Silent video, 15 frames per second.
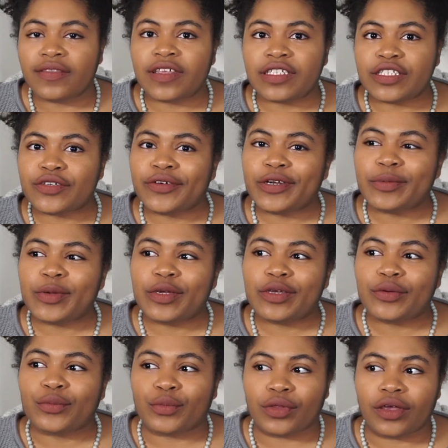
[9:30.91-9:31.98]
This is going to
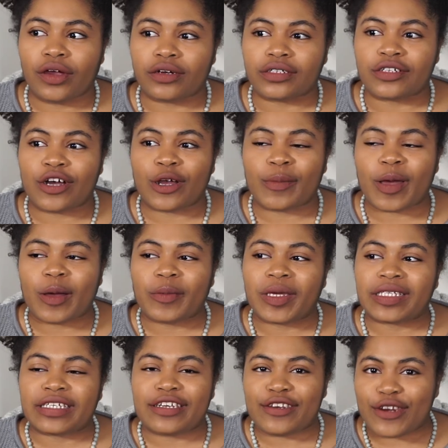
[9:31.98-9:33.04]
be really hard to talk about
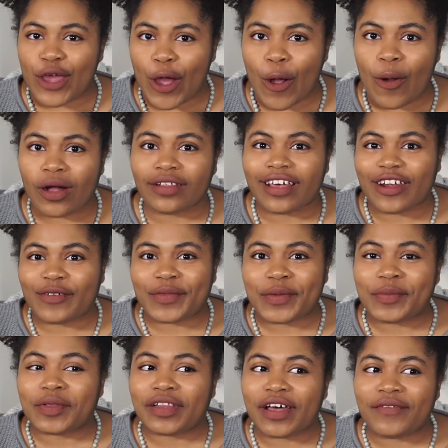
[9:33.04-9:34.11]
because I know a lot of
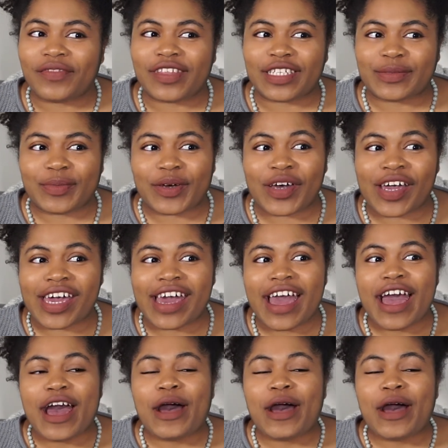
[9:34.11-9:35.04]
people love this book,